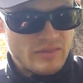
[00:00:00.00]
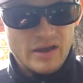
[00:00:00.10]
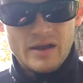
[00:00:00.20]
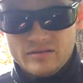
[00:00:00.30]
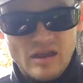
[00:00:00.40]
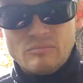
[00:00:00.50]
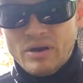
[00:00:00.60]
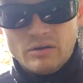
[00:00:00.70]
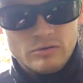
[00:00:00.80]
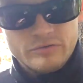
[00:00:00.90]
they got 10
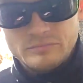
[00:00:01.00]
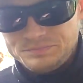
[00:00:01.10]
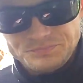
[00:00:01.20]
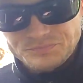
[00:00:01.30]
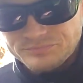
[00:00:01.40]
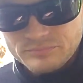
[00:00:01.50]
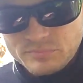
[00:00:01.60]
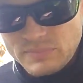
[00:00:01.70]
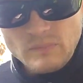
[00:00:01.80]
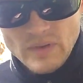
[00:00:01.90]
barrels,
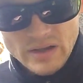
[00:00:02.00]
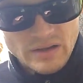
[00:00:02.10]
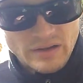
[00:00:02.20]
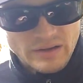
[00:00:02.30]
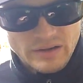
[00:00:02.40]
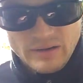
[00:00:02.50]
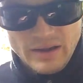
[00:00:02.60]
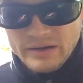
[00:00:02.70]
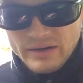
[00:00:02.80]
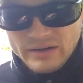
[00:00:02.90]

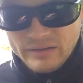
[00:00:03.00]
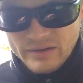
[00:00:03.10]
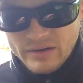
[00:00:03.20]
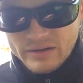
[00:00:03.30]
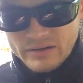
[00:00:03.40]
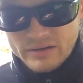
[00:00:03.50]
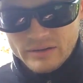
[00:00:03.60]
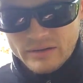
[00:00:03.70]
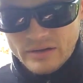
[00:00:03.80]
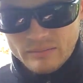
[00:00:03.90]
and then they're gonna,
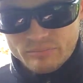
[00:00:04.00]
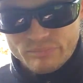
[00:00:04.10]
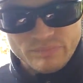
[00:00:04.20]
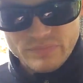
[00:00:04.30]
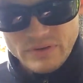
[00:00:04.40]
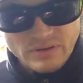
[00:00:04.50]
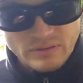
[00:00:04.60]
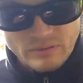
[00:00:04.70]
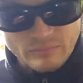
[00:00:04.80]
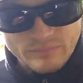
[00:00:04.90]
you know,